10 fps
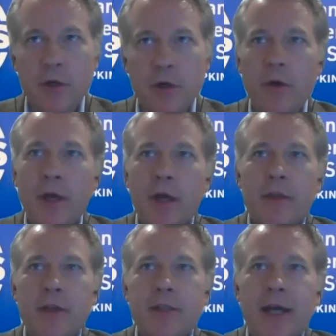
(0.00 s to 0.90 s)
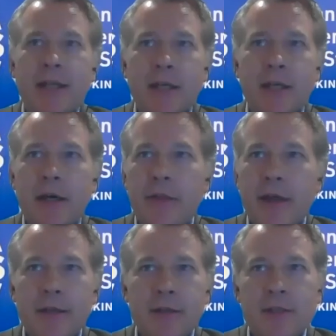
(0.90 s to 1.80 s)
So this idea
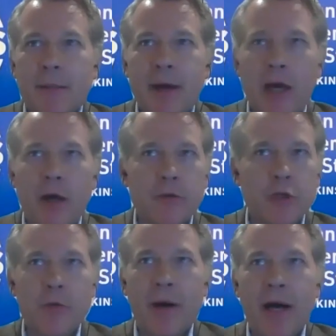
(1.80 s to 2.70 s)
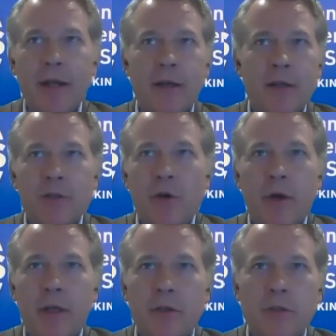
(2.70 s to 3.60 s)
that somehow Joe Biden is
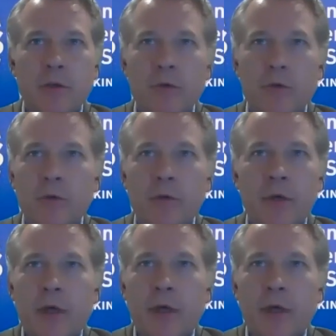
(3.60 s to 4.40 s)
going to